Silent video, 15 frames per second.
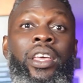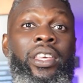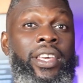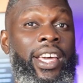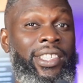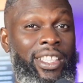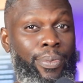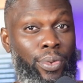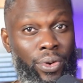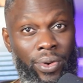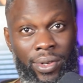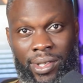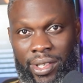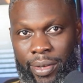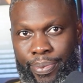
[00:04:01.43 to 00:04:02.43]
Here's the
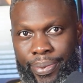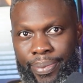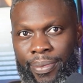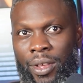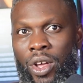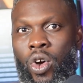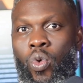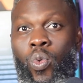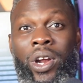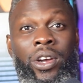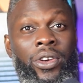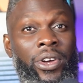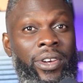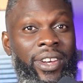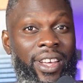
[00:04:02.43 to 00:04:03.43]
bonus tip.
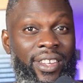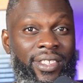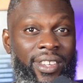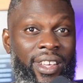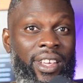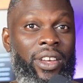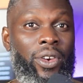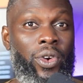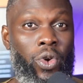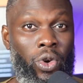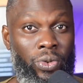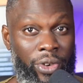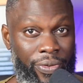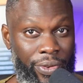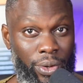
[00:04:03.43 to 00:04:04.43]
When conducting
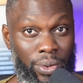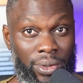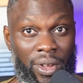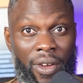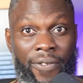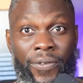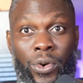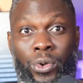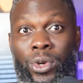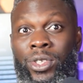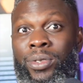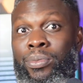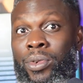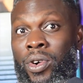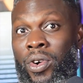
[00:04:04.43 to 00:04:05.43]
code reviews,
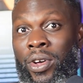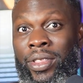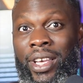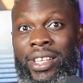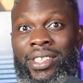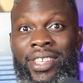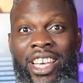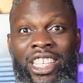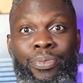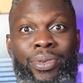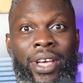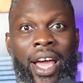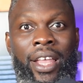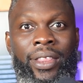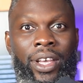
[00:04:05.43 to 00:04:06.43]
focus more on the intent
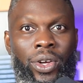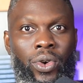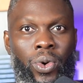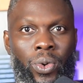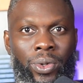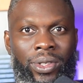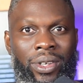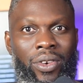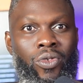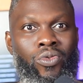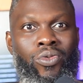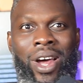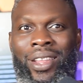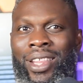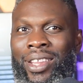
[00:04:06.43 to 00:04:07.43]
behind the code
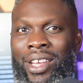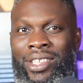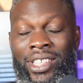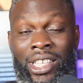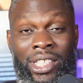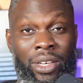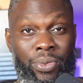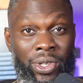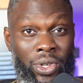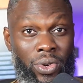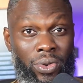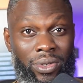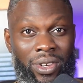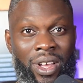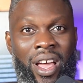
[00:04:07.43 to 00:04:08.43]
rather than just the
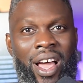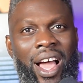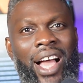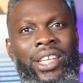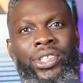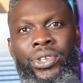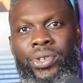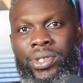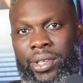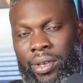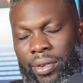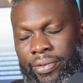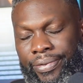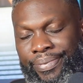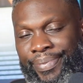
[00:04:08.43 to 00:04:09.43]
result. Ask
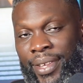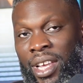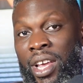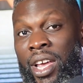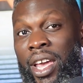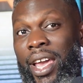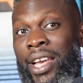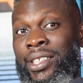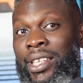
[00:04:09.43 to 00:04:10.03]
yourself, is